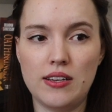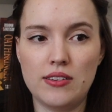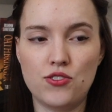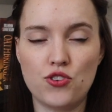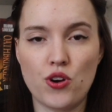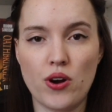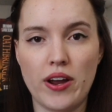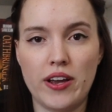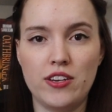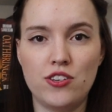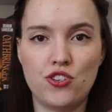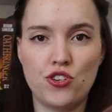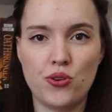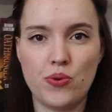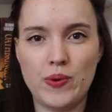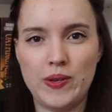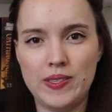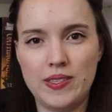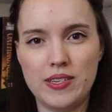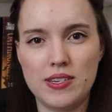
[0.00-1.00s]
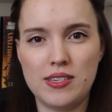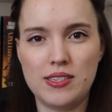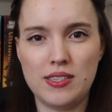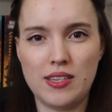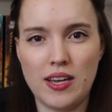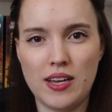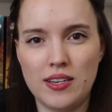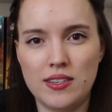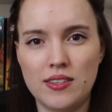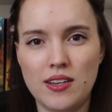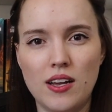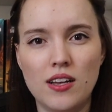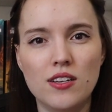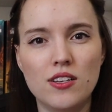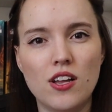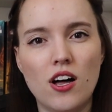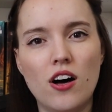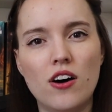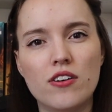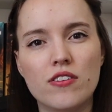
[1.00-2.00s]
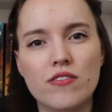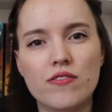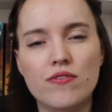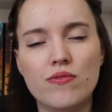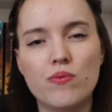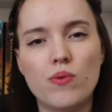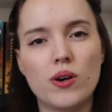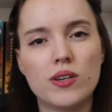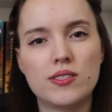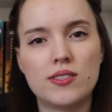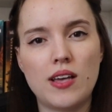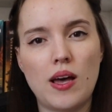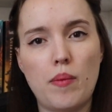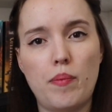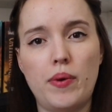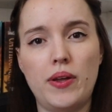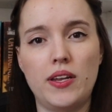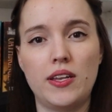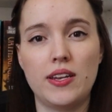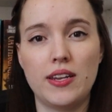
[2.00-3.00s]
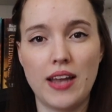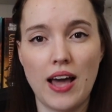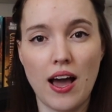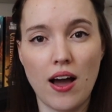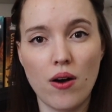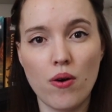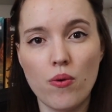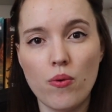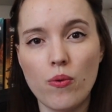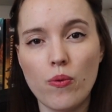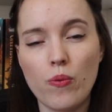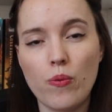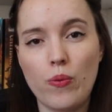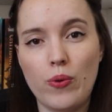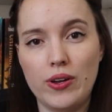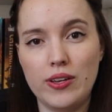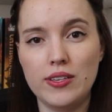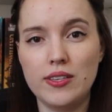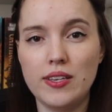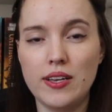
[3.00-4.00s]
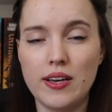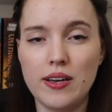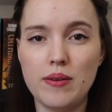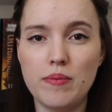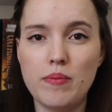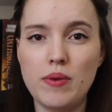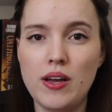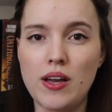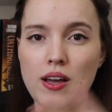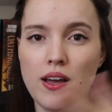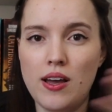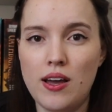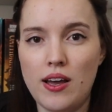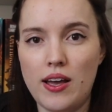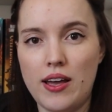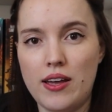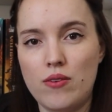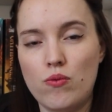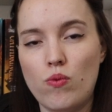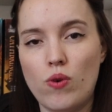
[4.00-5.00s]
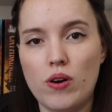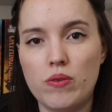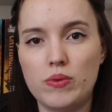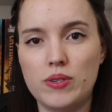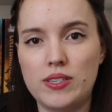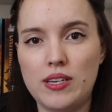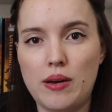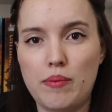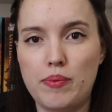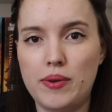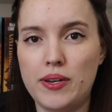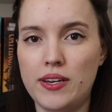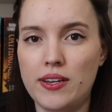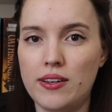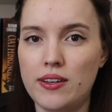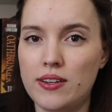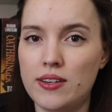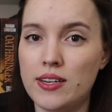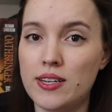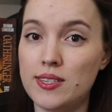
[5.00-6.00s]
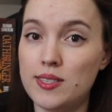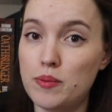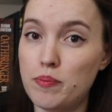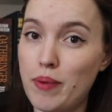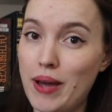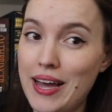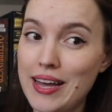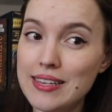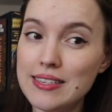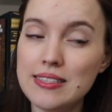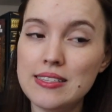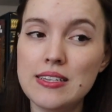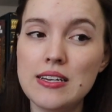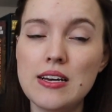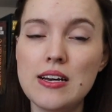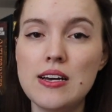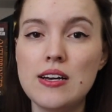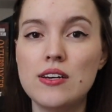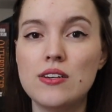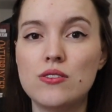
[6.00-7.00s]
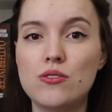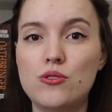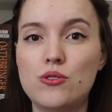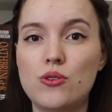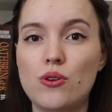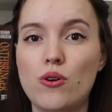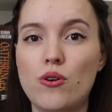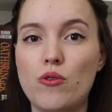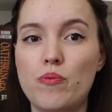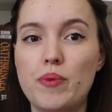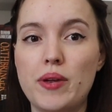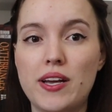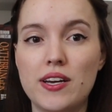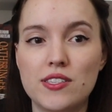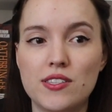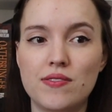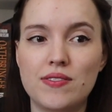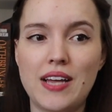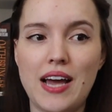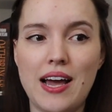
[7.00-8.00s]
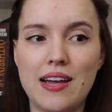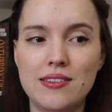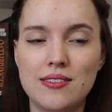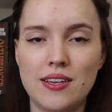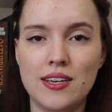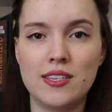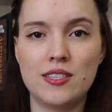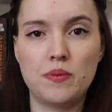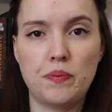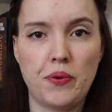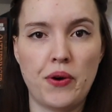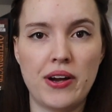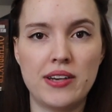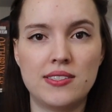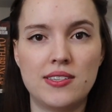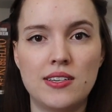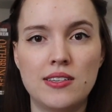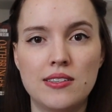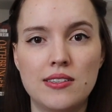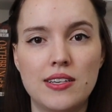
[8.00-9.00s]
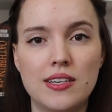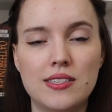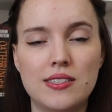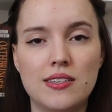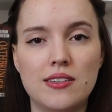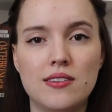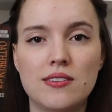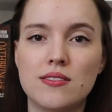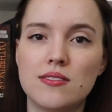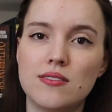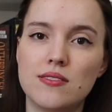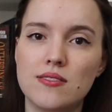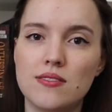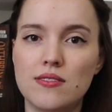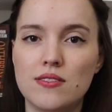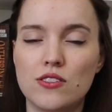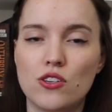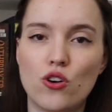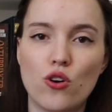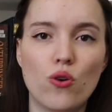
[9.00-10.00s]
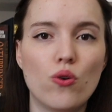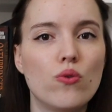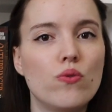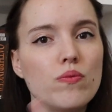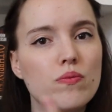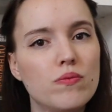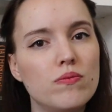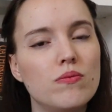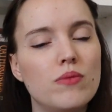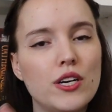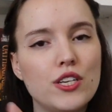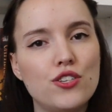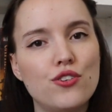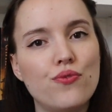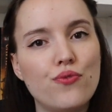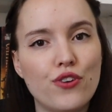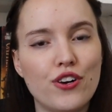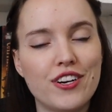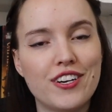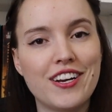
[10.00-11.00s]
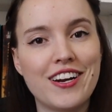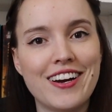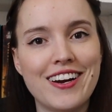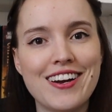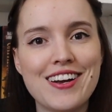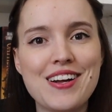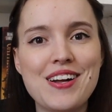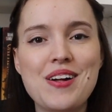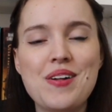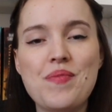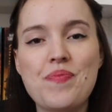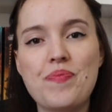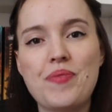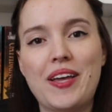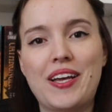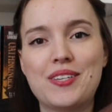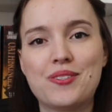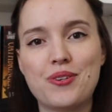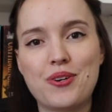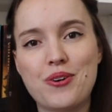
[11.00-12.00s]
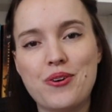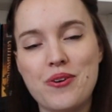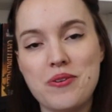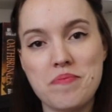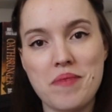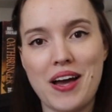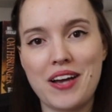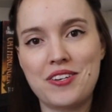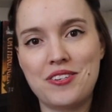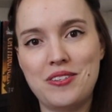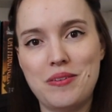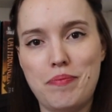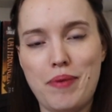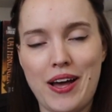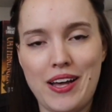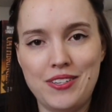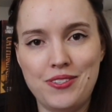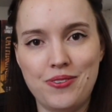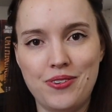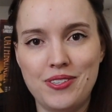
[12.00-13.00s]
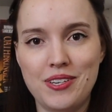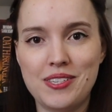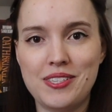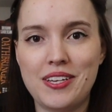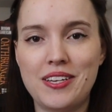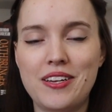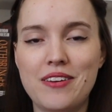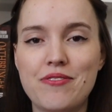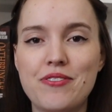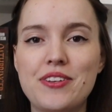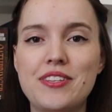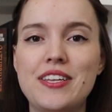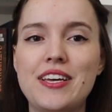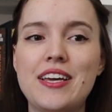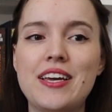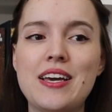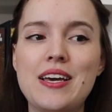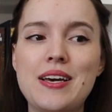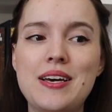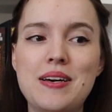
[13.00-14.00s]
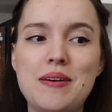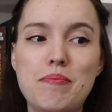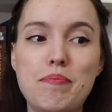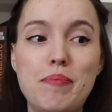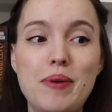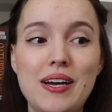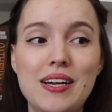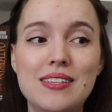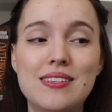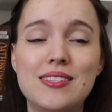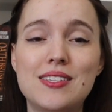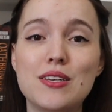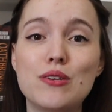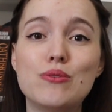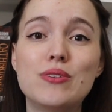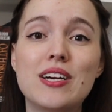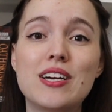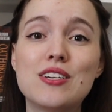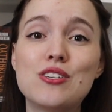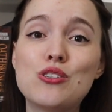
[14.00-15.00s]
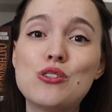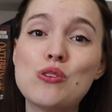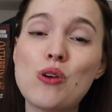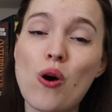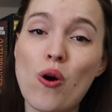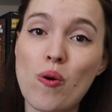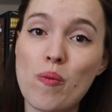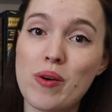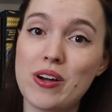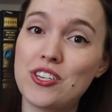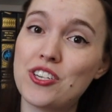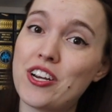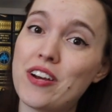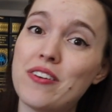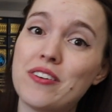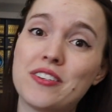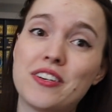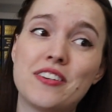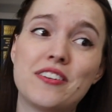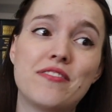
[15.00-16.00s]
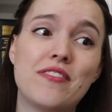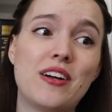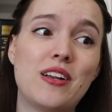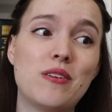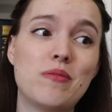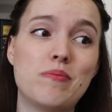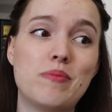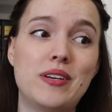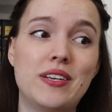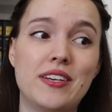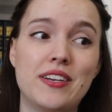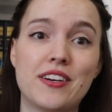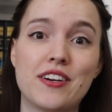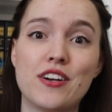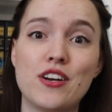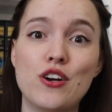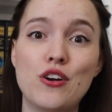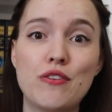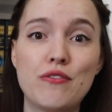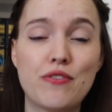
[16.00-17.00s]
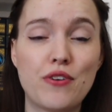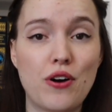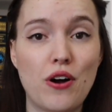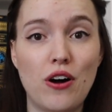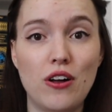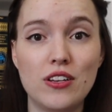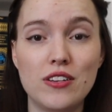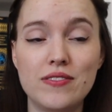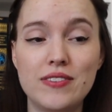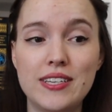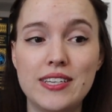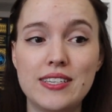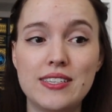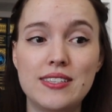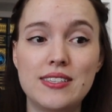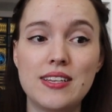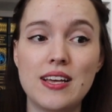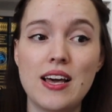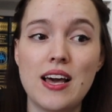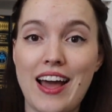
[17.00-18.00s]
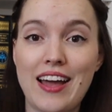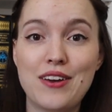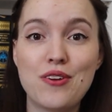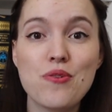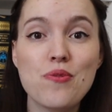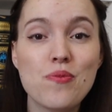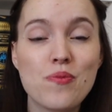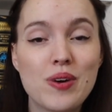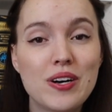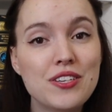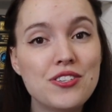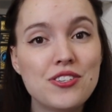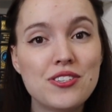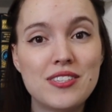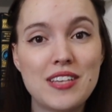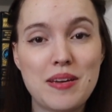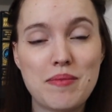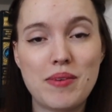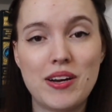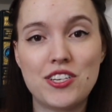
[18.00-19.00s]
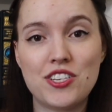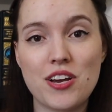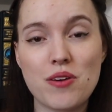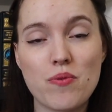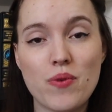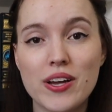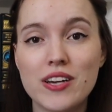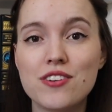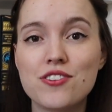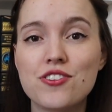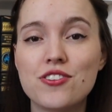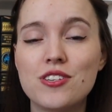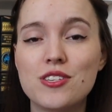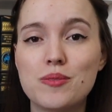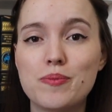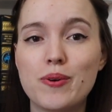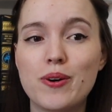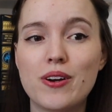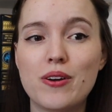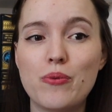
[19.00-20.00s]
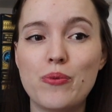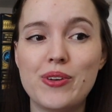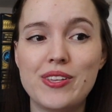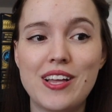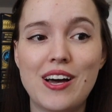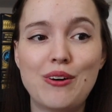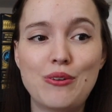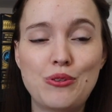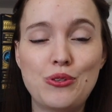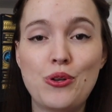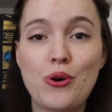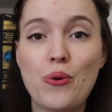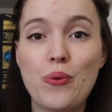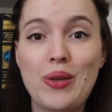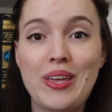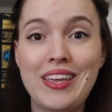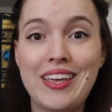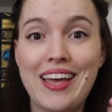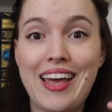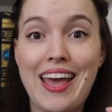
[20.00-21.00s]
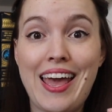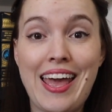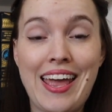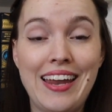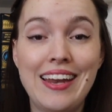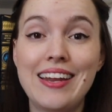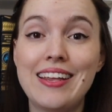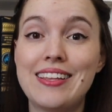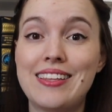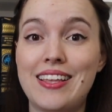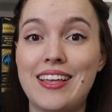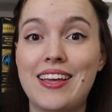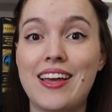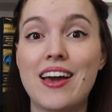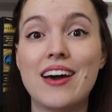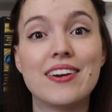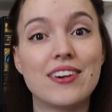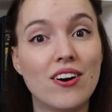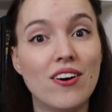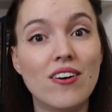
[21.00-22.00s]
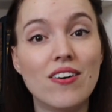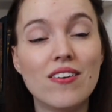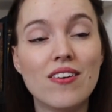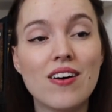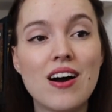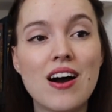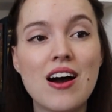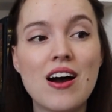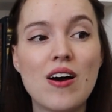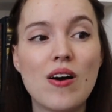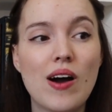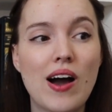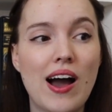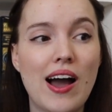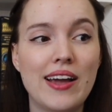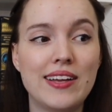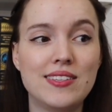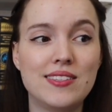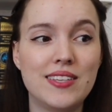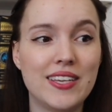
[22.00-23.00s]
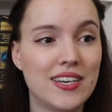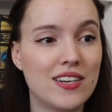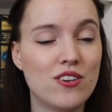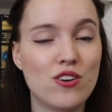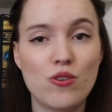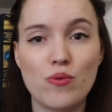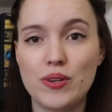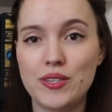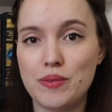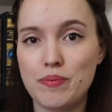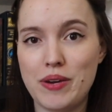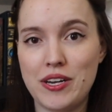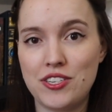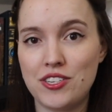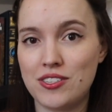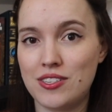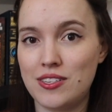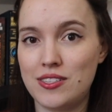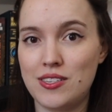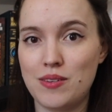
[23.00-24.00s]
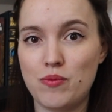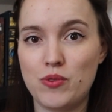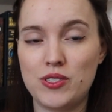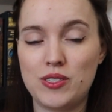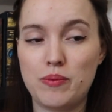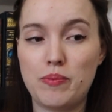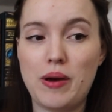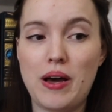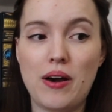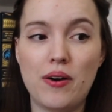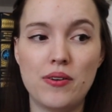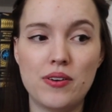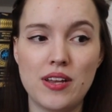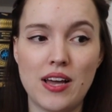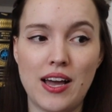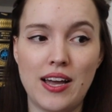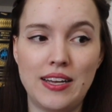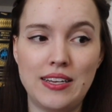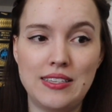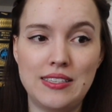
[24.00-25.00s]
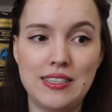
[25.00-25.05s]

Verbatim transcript: trying to understand a lot of what's happening now with him and what was happening in his past. So because of that, his present doesn't go much further because we're going back to the past to understand everything but still there's so much character development here for all of this. I don't want to say much. I went into this book without knowing anything at all. I didn't know what the magic system was about. I